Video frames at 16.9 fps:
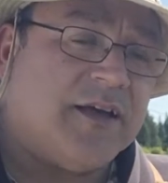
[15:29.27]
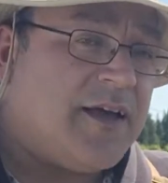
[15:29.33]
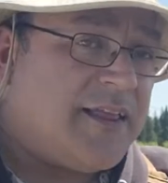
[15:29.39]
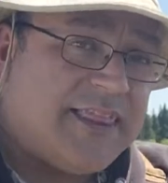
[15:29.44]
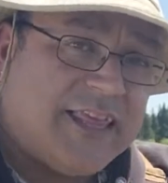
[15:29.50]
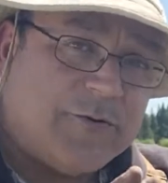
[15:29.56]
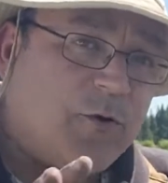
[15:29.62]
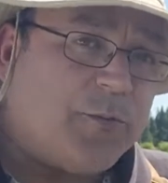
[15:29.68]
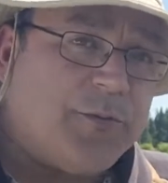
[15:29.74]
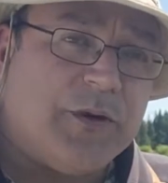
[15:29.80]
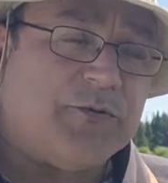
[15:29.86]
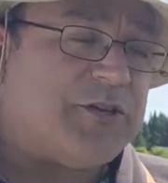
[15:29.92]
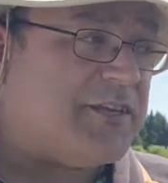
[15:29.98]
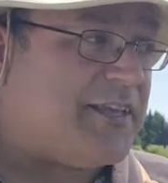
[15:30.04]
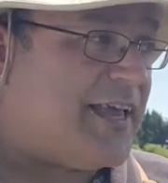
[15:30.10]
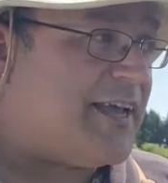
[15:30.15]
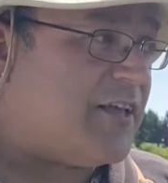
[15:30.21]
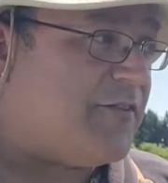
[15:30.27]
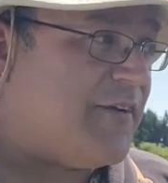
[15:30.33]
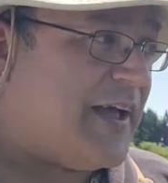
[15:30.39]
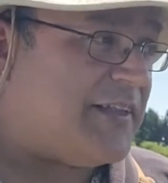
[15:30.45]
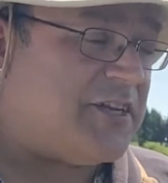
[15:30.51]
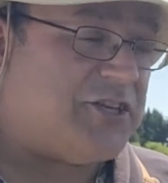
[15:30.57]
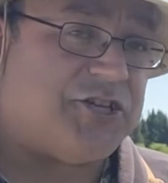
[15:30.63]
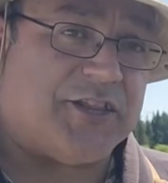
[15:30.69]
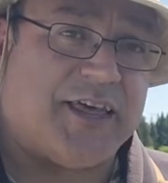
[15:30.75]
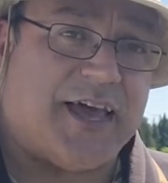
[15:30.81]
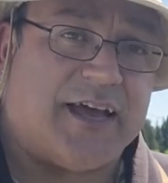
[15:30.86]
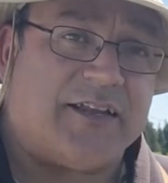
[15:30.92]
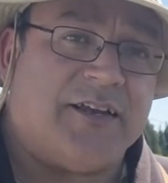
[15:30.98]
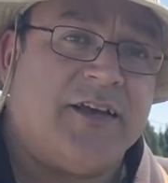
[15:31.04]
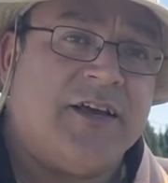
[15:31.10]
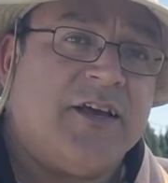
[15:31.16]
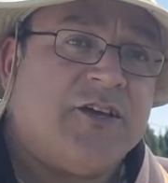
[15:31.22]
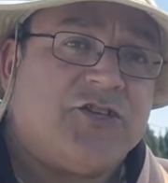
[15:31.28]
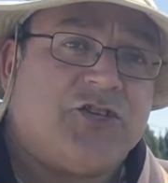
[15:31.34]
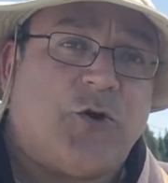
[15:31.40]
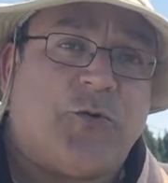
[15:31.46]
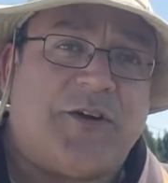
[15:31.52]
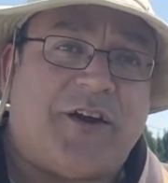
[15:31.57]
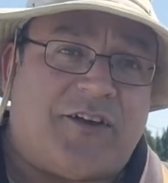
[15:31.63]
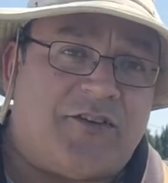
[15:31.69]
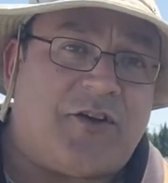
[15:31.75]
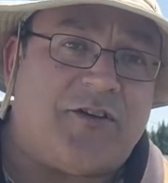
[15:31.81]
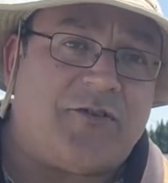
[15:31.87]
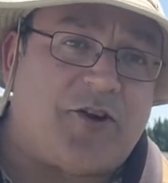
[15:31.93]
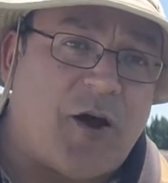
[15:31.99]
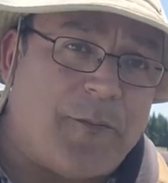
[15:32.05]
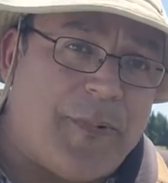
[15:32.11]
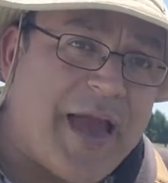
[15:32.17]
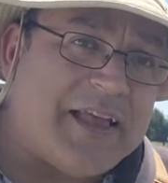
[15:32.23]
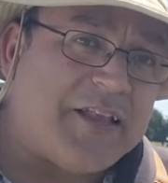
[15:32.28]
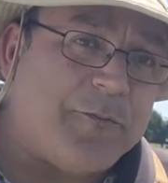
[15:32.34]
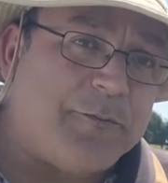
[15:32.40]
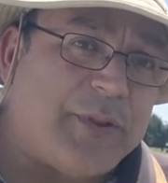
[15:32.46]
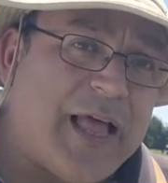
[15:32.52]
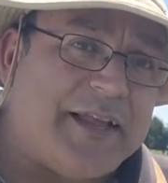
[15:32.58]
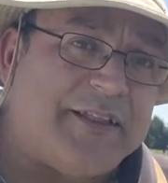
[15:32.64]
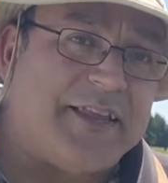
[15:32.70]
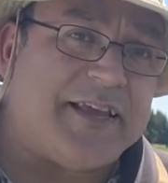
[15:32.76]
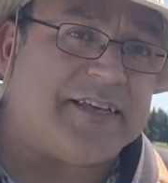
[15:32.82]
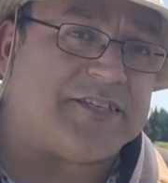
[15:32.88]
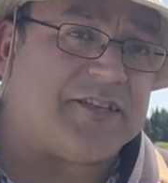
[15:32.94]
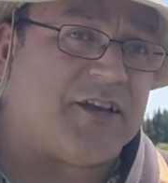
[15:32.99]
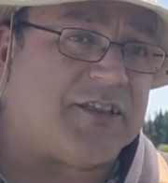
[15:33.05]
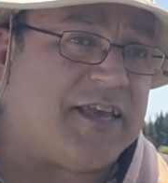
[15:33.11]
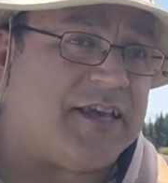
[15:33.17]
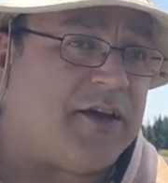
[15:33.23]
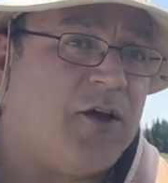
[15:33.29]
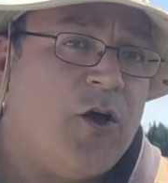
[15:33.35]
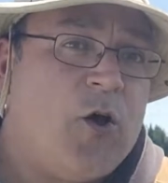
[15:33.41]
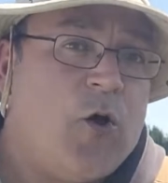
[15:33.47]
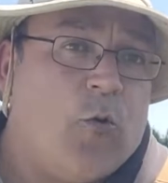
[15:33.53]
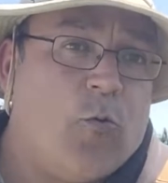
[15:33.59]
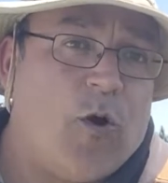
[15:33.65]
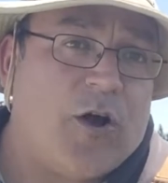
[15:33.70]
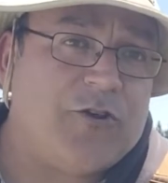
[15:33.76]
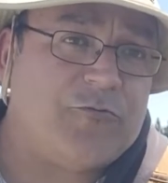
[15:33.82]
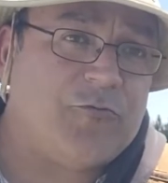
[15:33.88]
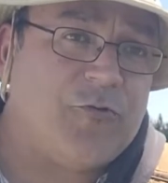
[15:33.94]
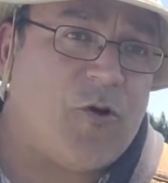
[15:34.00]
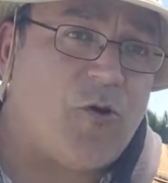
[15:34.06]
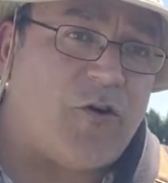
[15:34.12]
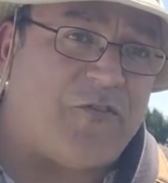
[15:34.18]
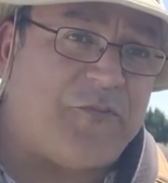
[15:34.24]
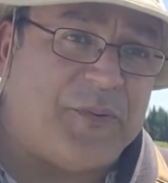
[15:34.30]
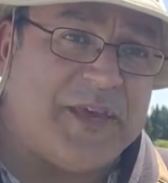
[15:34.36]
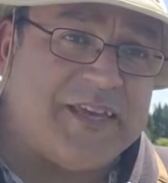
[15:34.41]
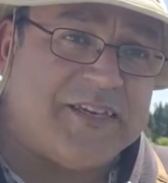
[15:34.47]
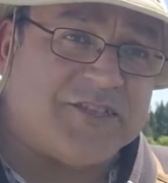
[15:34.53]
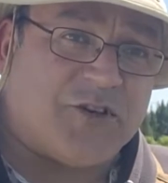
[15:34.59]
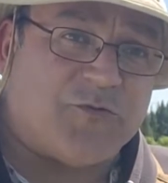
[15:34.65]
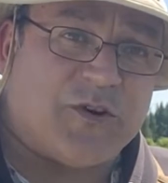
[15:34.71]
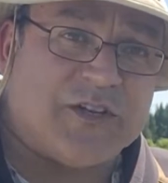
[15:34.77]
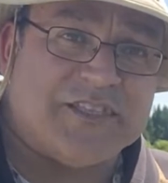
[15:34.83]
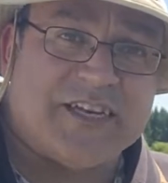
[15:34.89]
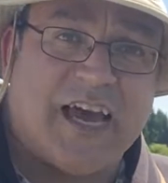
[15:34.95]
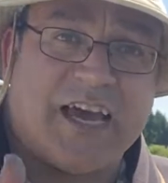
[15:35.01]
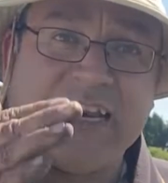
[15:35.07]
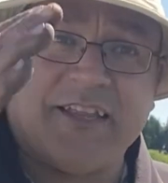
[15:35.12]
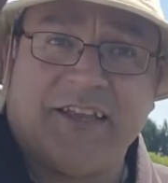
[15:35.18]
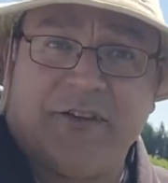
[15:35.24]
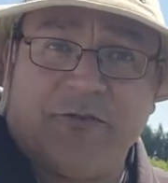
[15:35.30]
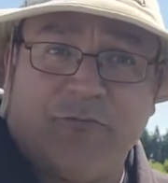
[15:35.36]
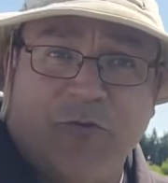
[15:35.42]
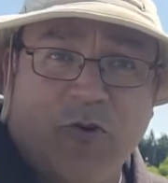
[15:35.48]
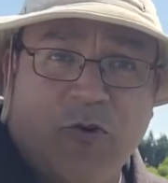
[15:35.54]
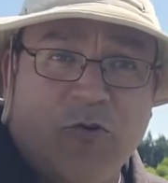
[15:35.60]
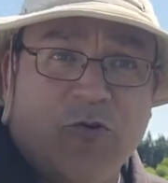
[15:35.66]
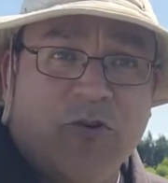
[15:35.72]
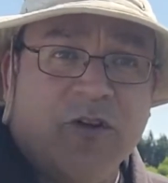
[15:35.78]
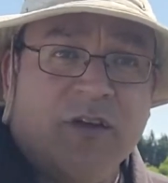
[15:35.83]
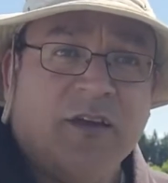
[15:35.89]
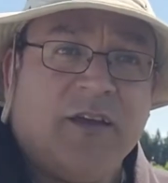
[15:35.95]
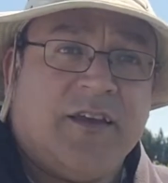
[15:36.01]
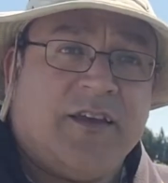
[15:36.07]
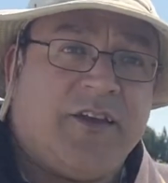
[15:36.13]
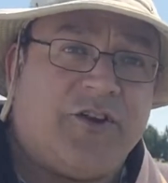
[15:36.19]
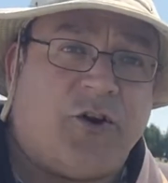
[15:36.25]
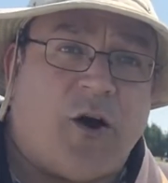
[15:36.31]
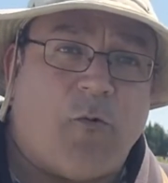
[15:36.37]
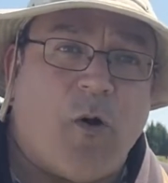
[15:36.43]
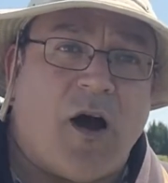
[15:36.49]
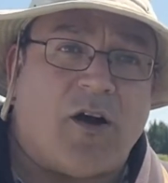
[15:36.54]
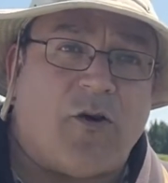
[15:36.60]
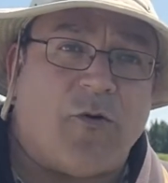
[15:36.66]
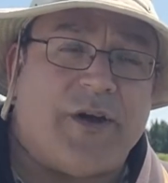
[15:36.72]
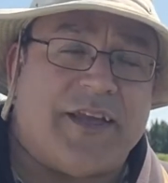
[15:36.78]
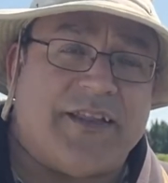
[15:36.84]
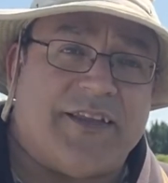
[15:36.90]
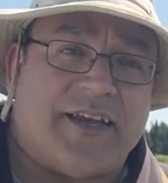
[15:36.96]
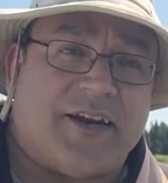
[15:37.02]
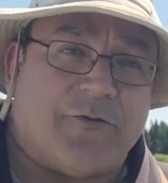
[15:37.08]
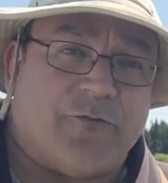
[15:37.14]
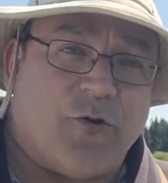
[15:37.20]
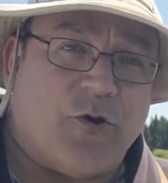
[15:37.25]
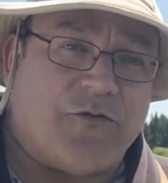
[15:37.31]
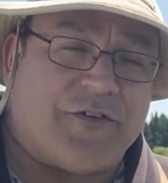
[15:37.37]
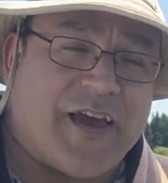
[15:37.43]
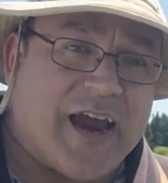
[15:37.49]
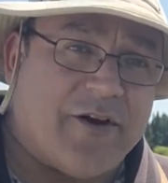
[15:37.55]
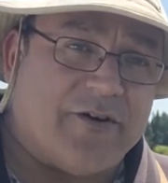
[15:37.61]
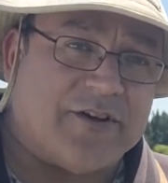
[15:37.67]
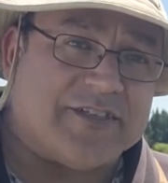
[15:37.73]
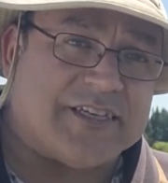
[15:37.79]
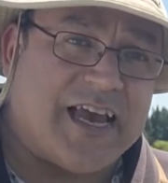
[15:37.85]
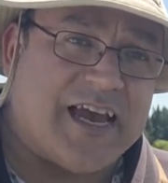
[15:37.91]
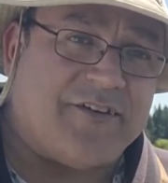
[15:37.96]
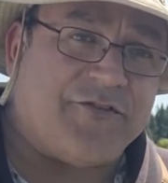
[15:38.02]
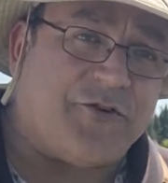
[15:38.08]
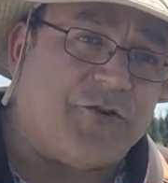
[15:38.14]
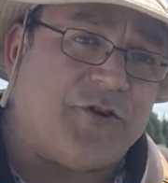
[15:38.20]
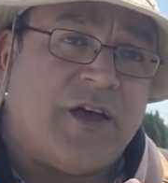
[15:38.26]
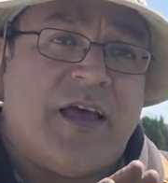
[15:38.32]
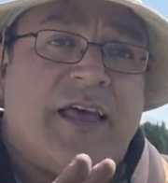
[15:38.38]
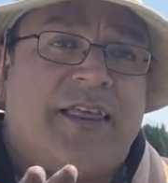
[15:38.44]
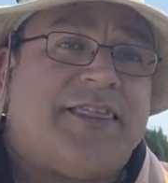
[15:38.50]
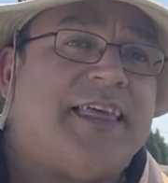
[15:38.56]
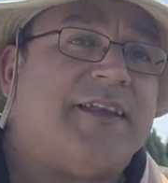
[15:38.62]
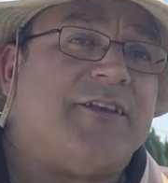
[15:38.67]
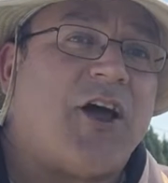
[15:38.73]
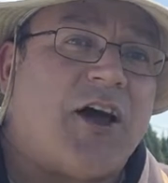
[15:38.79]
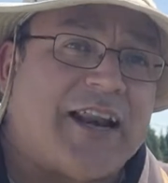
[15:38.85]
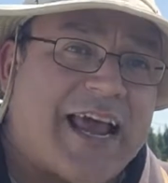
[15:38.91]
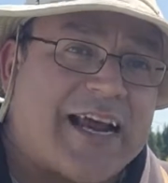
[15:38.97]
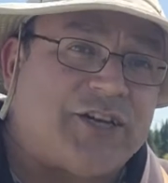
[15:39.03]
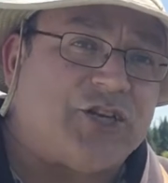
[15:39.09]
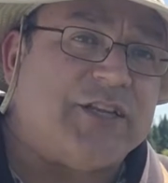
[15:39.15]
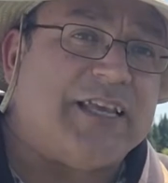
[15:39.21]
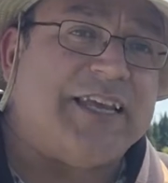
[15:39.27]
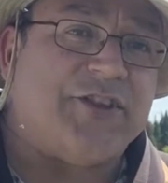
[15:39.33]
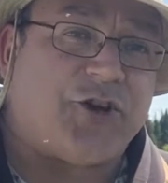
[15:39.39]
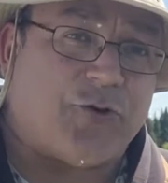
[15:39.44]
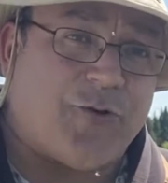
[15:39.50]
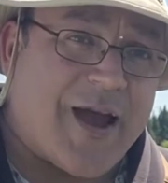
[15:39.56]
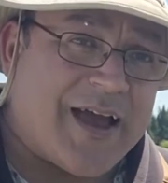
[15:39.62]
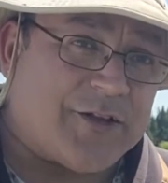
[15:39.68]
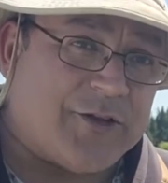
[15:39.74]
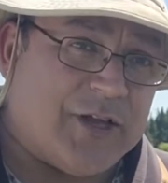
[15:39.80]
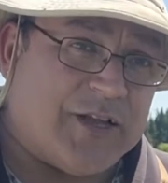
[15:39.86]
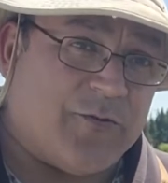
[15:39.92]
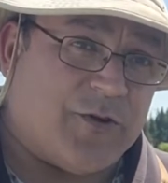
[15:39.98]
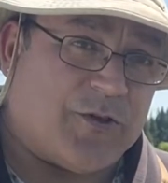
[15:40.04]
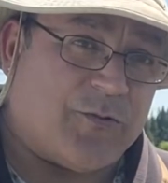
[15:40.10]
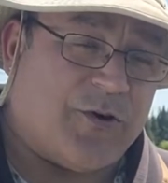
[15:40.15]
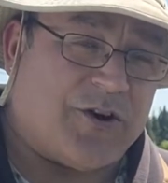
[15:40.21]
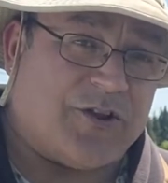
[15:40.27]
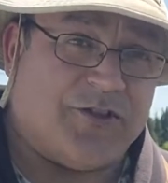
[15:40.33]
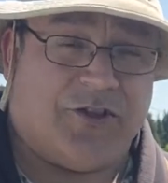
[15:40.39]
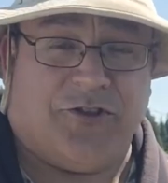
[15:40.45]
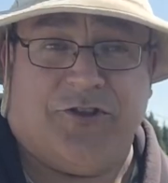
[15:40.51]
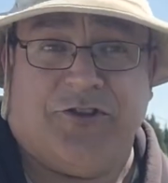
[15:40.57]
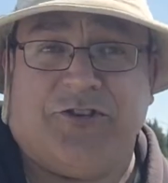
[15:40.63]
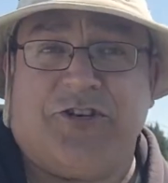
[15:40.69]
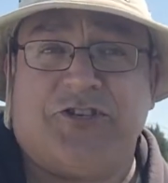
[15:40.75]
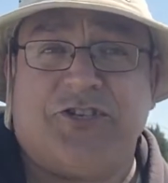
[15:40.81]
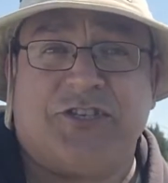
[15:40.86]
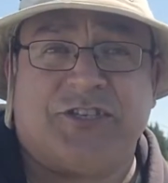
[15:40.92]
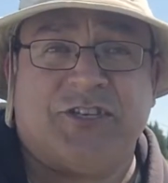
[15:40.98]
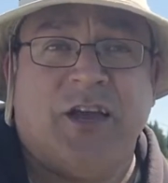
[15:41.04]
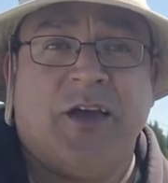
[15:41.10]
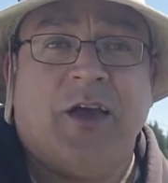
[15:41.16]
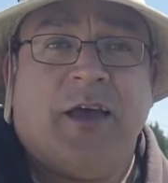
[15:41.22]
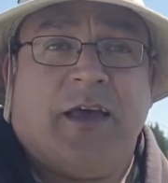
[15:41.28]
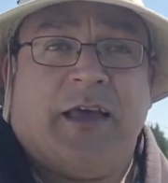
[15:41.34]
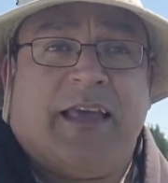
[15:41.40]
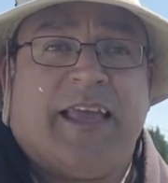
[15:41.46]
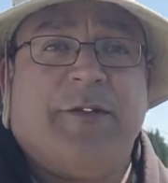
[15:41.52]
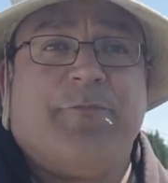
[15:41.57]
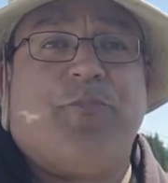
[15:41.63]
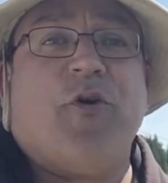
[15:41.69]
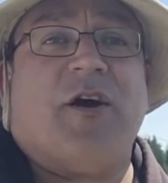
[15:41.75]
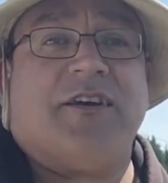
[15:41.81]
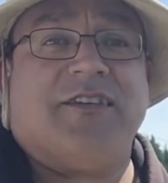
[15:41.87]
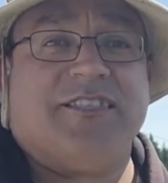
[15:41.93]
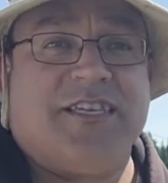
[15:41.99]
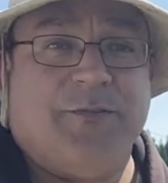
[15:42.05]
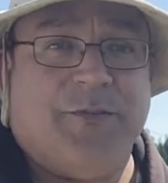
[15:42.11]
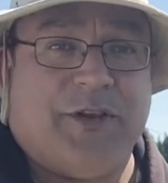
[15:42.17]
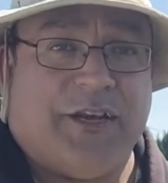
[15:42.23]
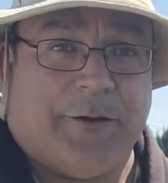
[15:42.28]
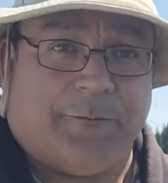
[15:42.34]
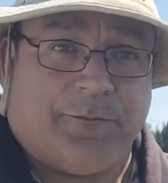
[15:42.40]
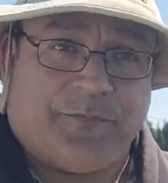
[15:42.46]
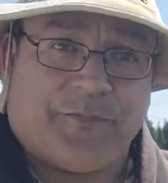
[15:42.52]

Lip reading: they won't be able to take advantage of that. So we're not, companion planting is not like one row of peas on one side and then a row, you know, a walkway and then a row of carrots after. They're not actually interacting with one another. They're just in proximity.